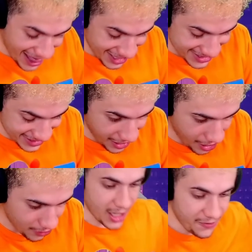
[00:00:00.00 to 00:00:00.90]
Let's
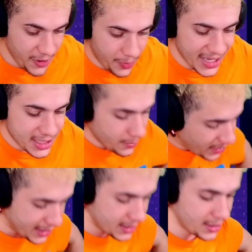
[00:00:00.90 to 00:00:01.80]
go. If he plays a
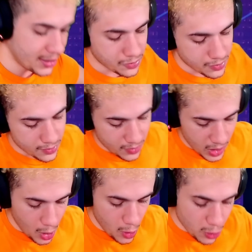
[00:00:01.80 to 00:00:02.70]
Pekka,
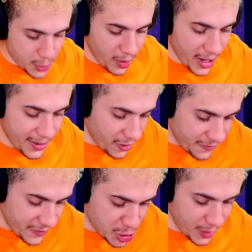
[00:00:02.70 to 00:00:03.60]
we'll just play another
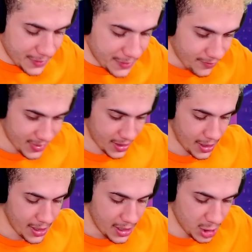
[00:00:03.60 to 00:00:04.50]
fisherman.
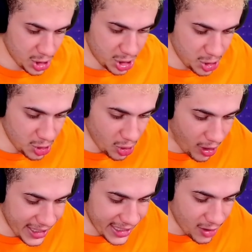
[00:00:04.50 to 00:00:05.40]
Just
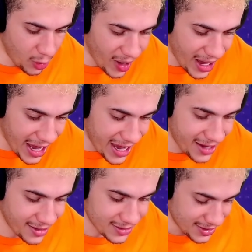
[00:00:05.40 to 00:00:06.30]
yoink it
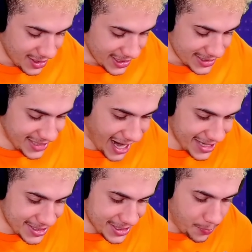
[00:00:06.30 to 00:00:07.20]
away.
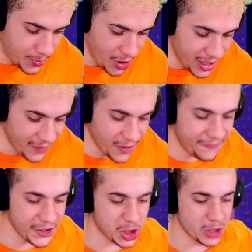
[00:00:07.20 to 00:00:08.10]
That's the beauty of the
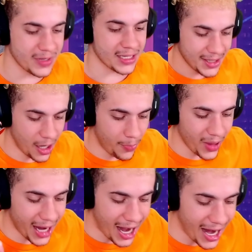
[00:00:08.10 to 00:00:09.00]
fisherman. Then I'll
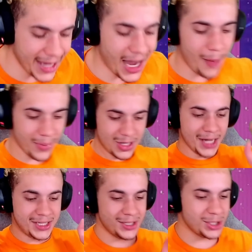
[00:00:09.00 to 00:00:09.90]
play a high goblin
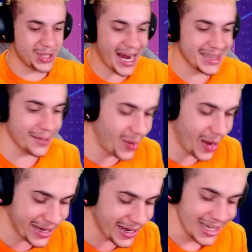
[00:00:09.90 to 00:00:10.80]
hut to distract the
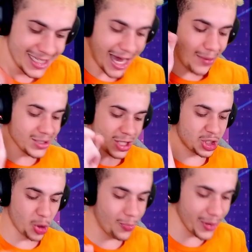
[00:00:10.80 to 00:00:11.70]
P.E.K.K.A. That was a
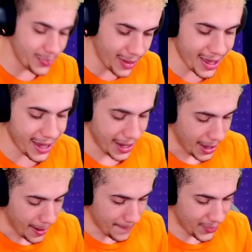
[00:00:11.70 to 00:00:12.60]
stupid play,
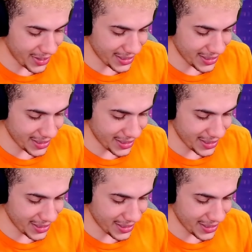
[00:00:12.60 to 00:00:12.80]
but it,